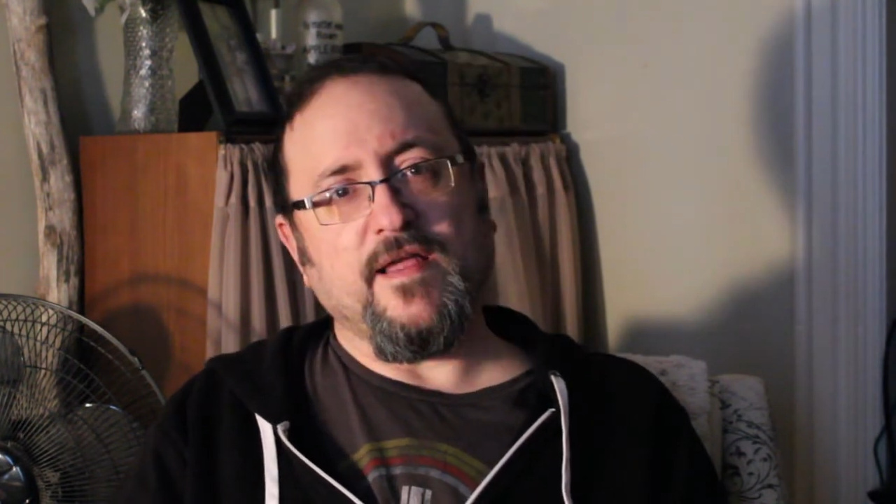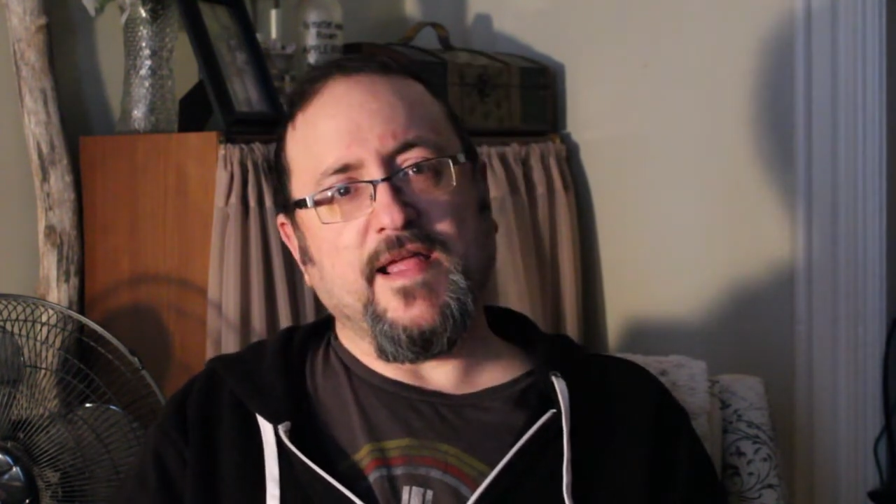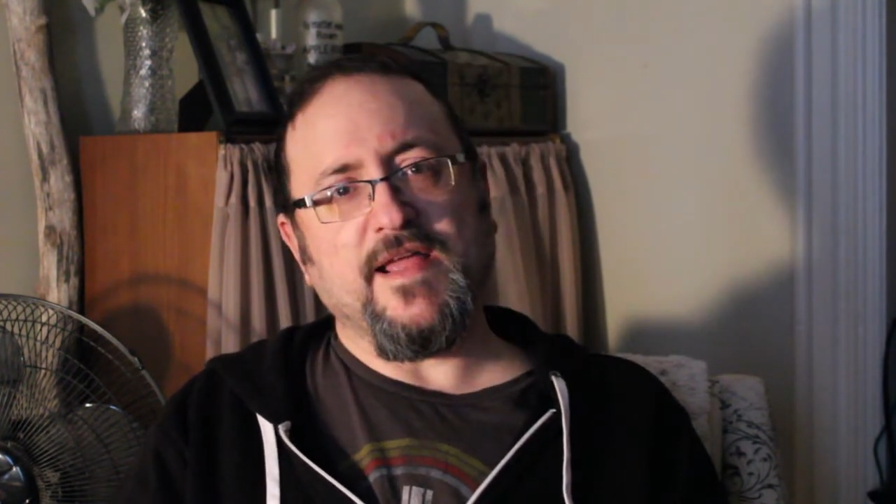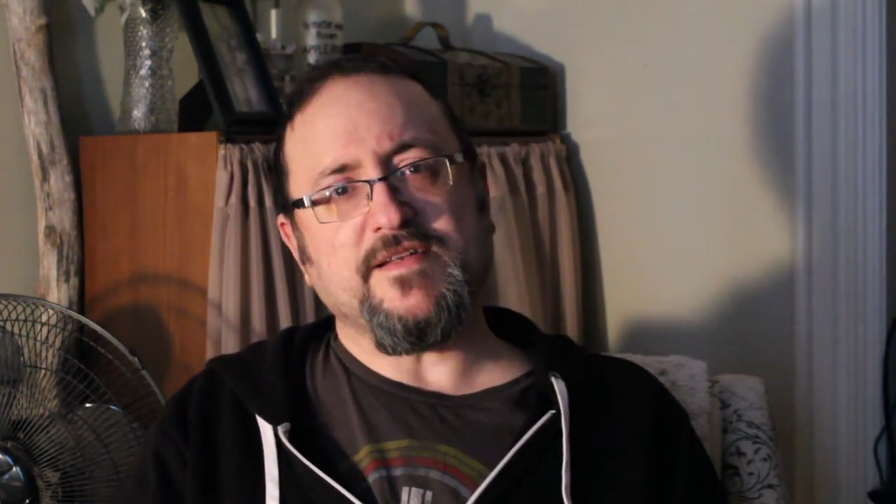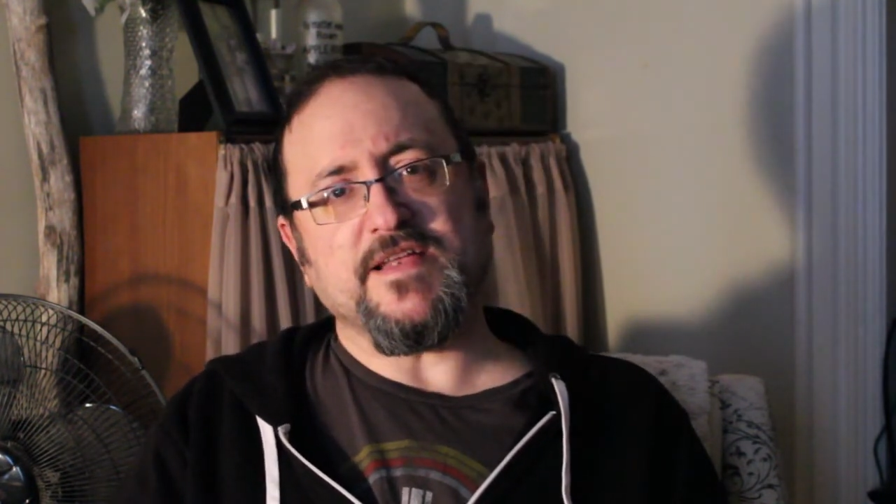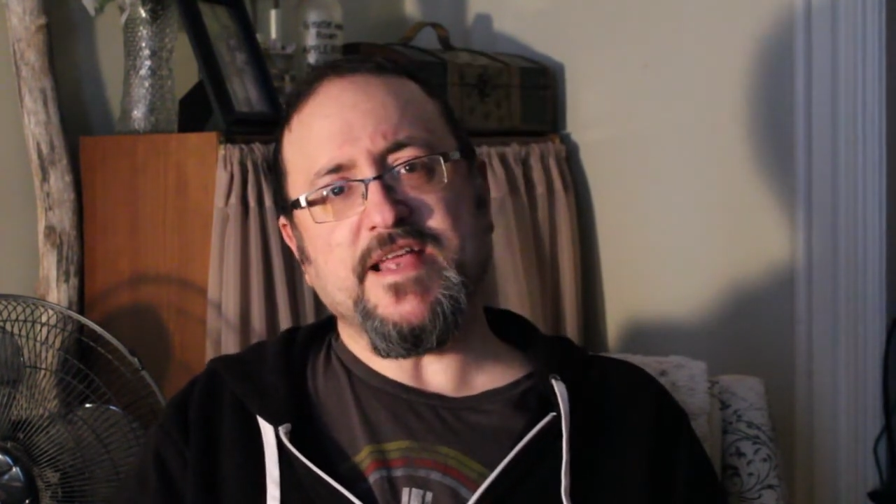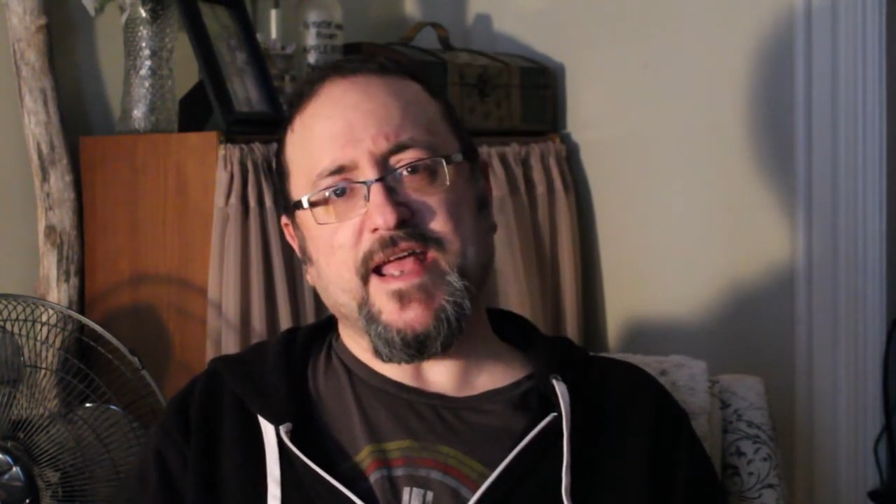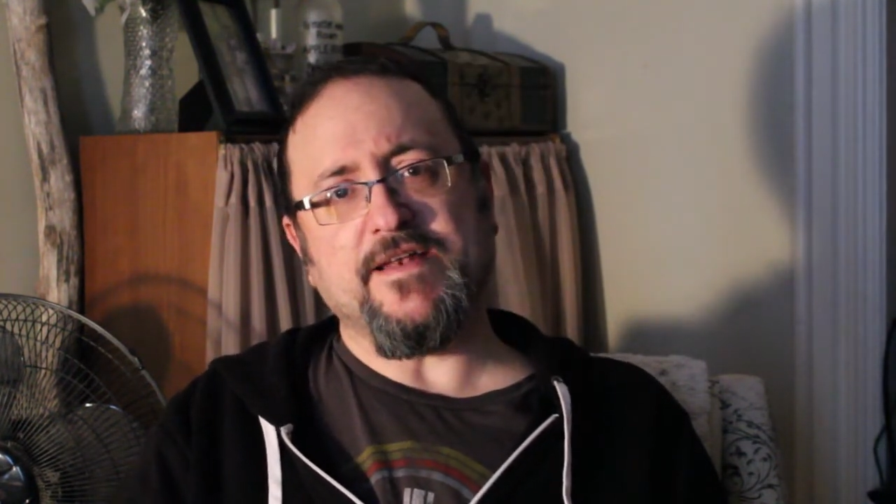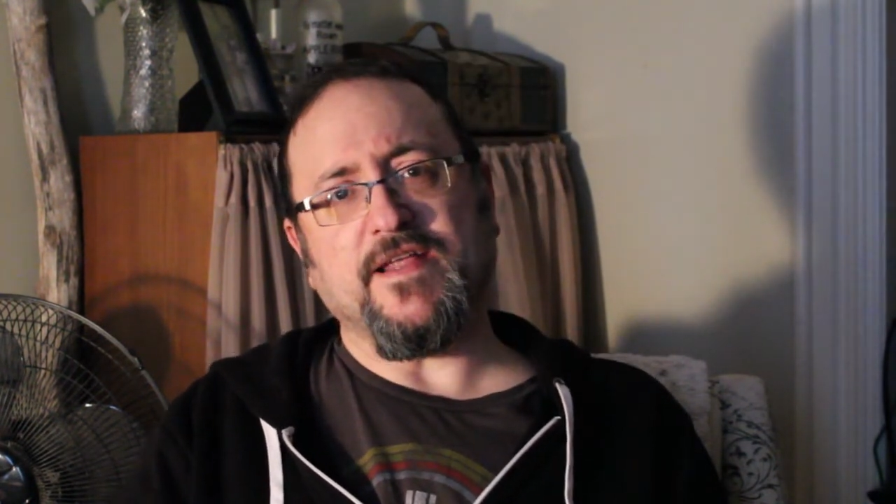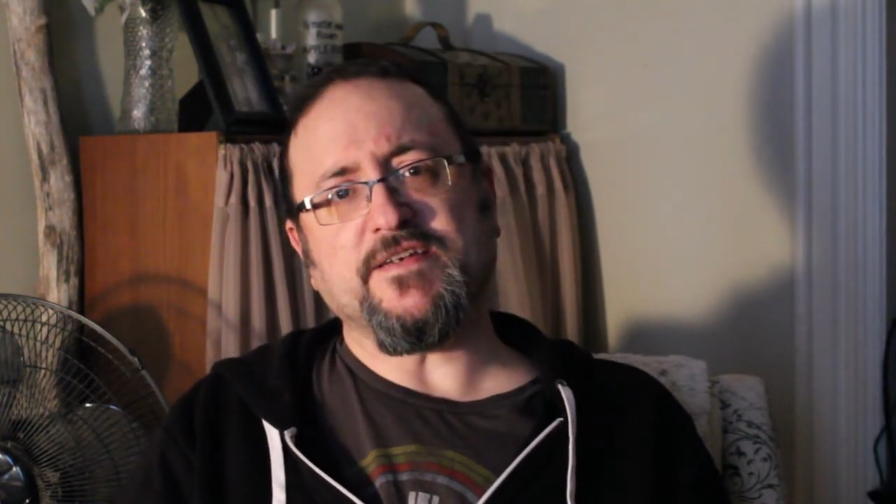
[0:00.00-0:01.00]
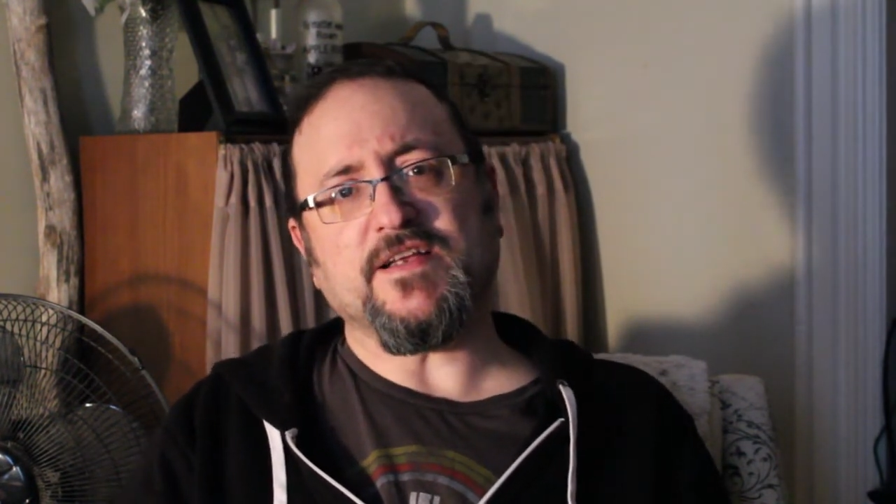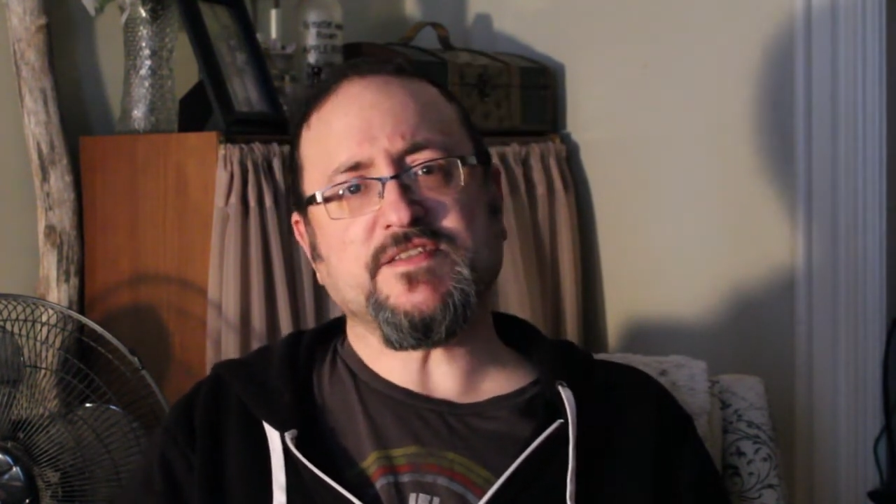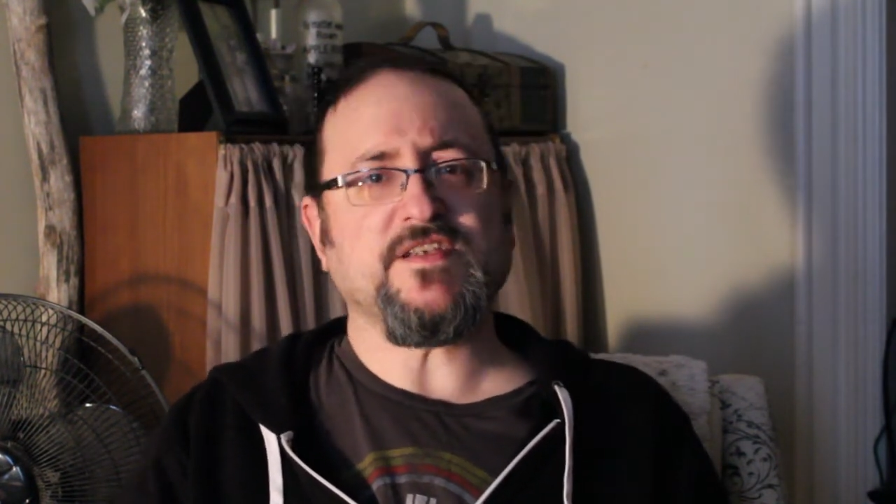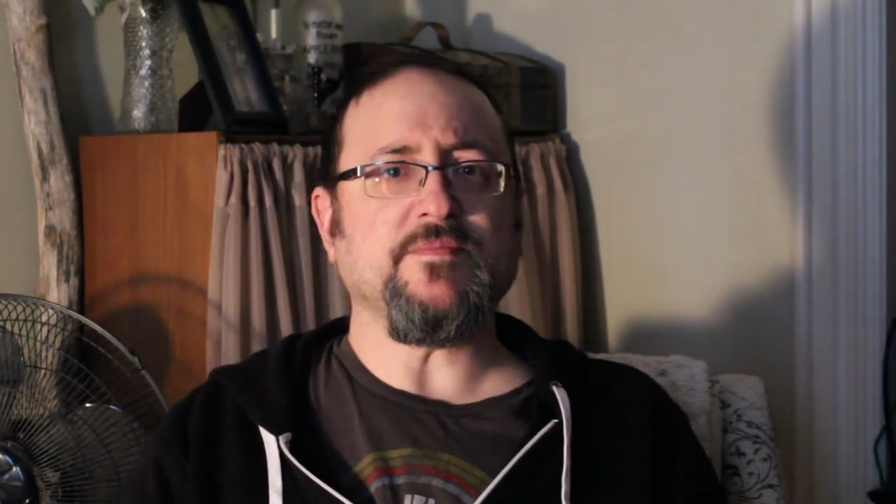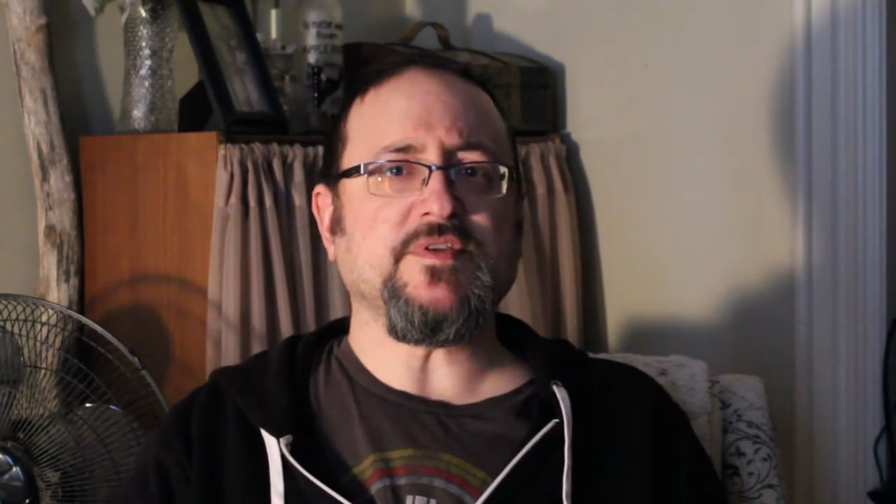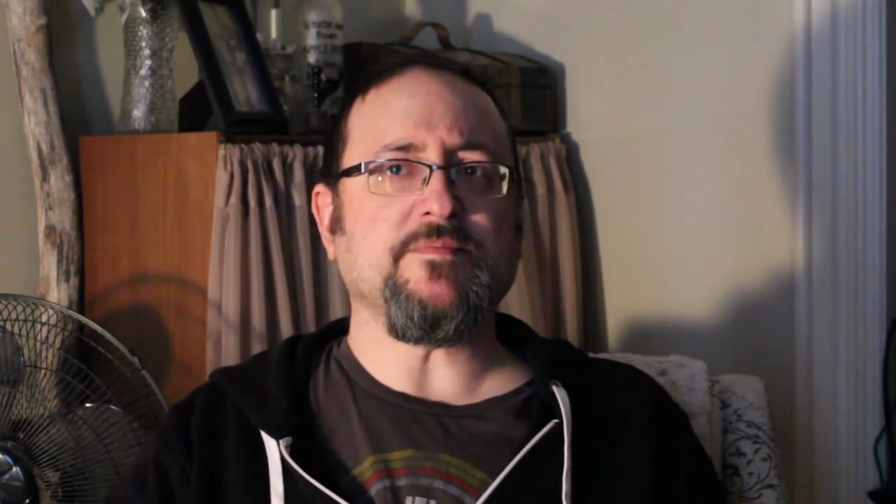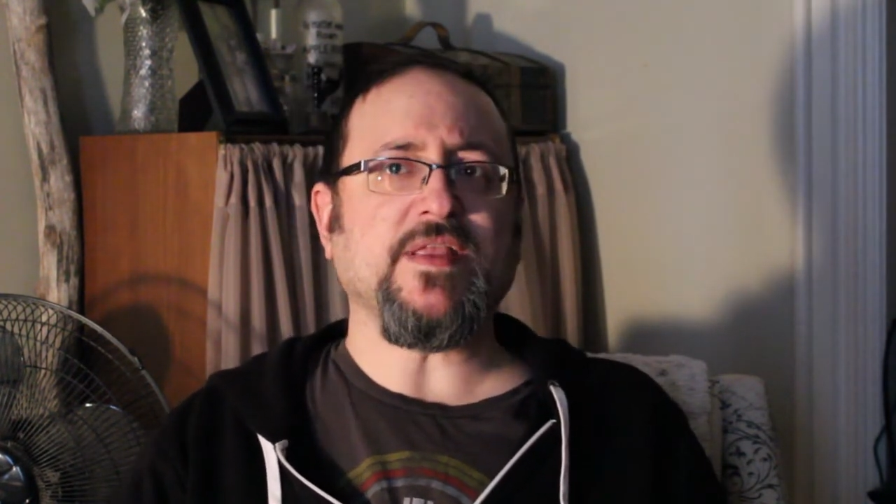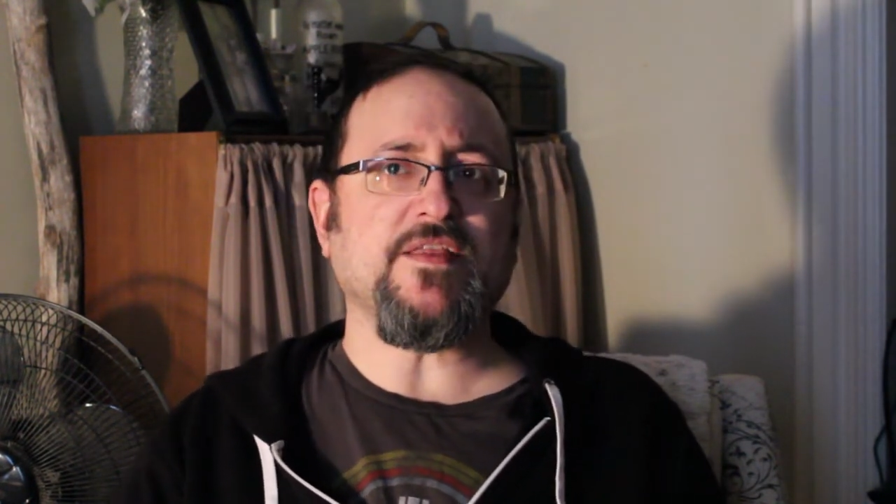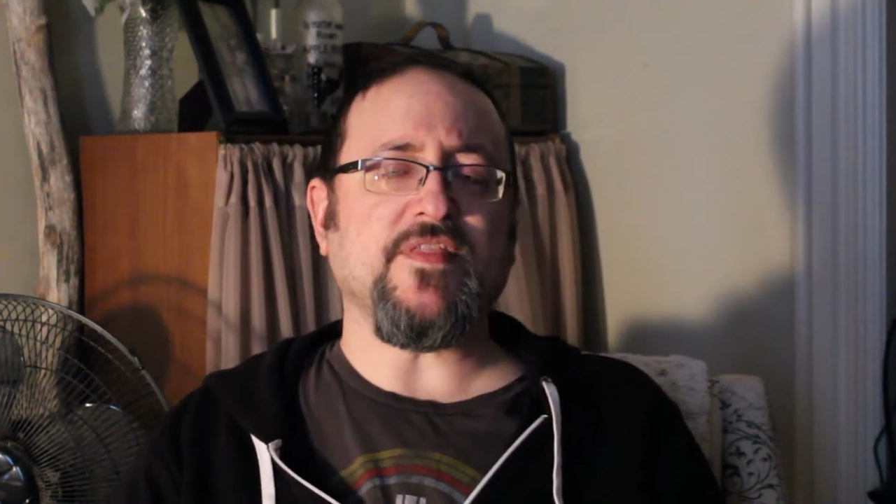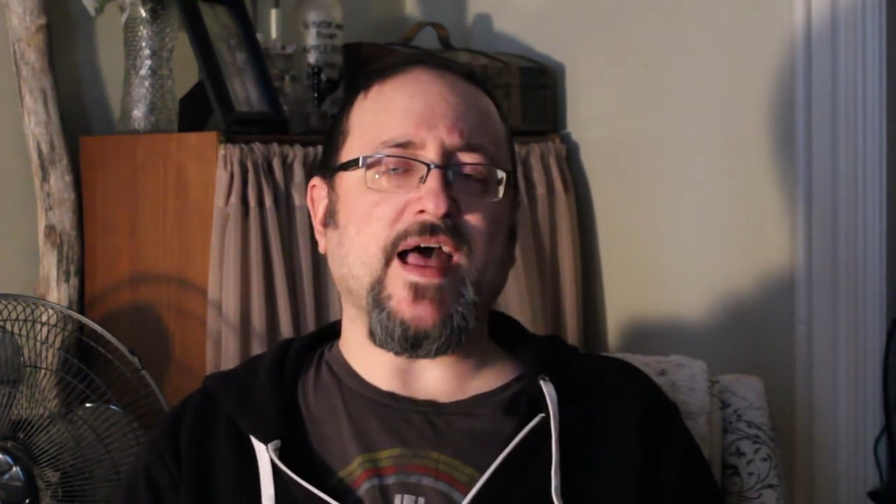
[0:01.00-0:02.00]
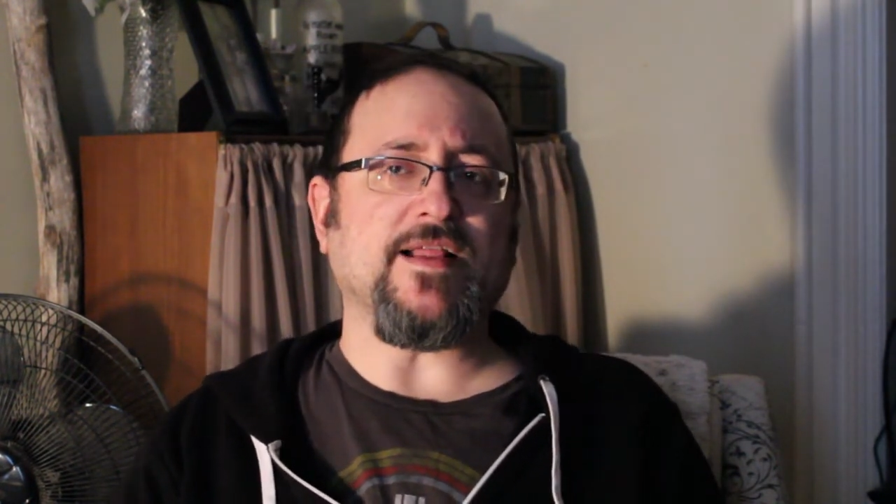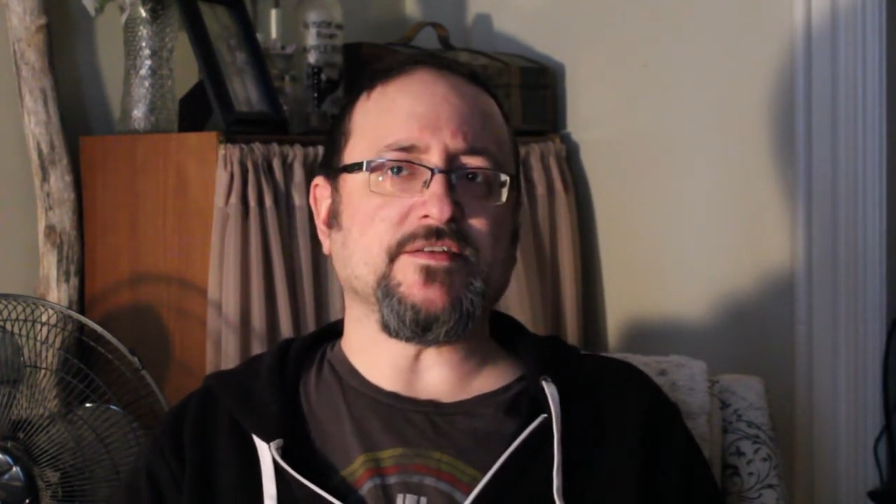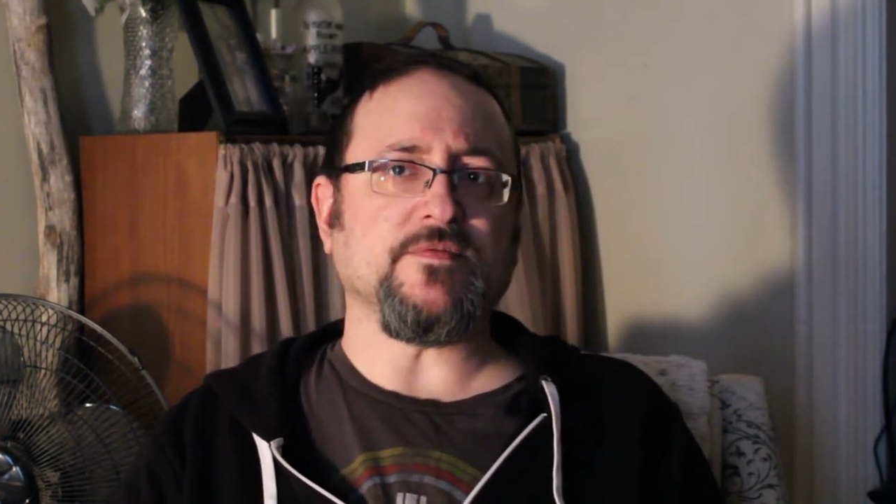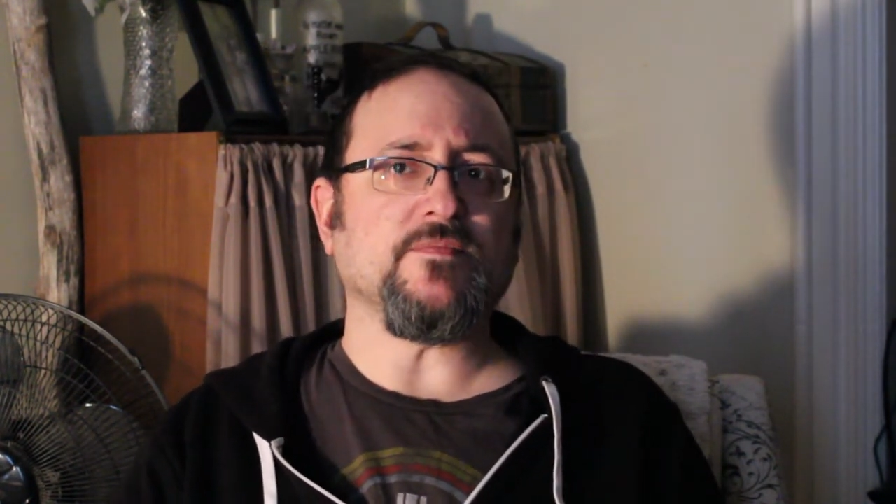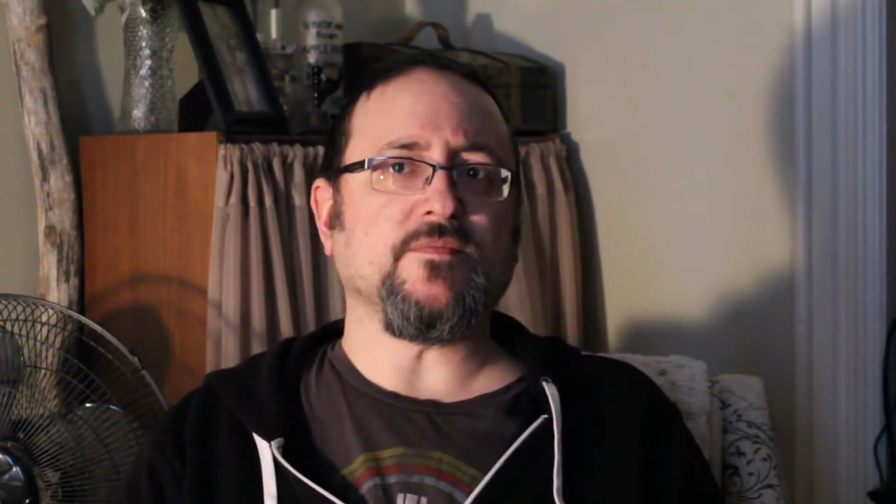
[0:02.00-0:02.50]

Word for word: And again, it does seem to me that